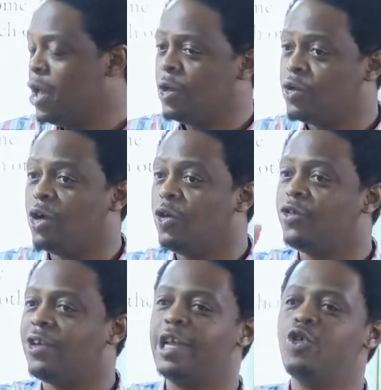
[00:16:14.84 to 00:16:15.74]
So
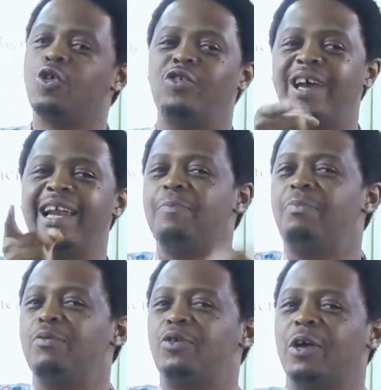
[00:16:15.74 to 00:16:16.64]
usually you challenge
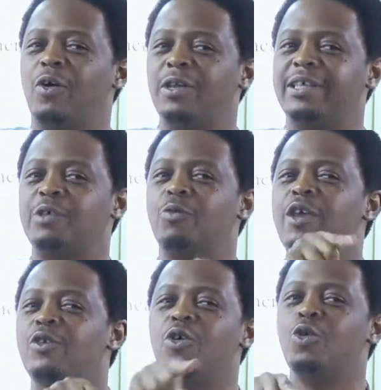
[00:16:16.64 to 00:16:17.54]
people to a contest when
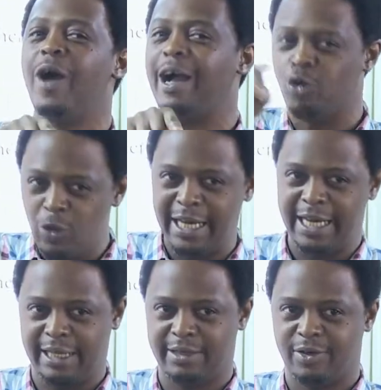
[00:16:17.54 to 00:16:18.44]
you know you are good in
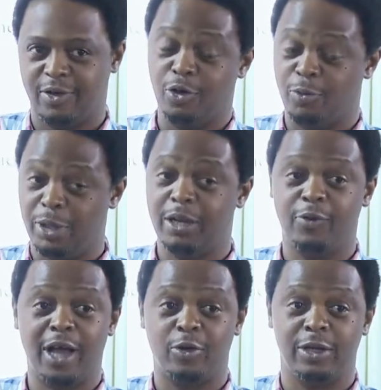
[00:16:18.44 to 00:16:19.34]
it, or you believe
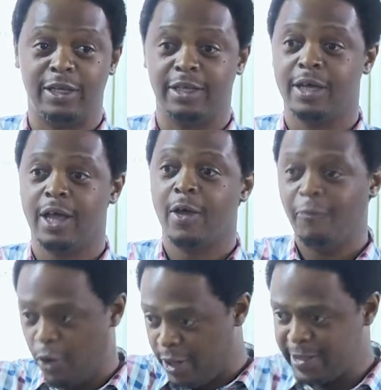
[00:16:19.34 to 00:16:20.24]
you are good in it.
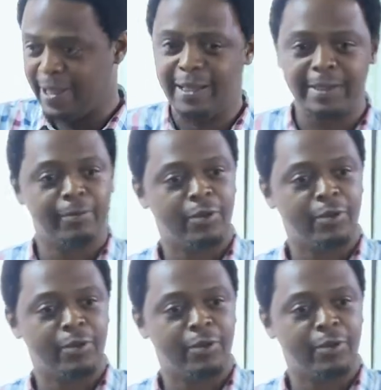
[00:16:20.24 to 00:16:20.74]
For instance,